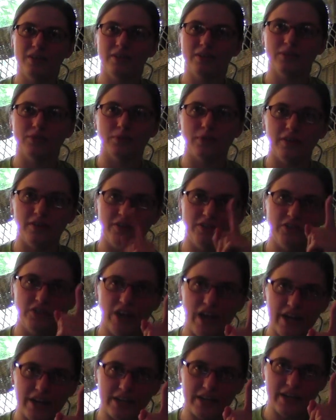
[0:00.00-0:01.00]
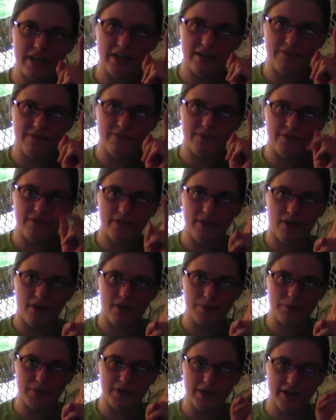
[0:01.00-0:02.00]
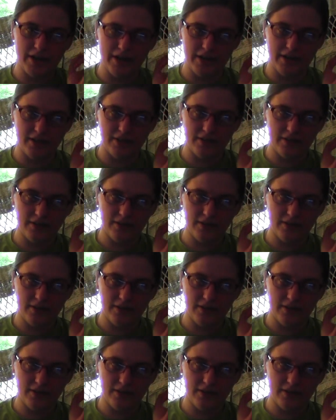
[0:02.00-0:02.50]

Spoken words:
Because we have Jackknife, Armor Knight,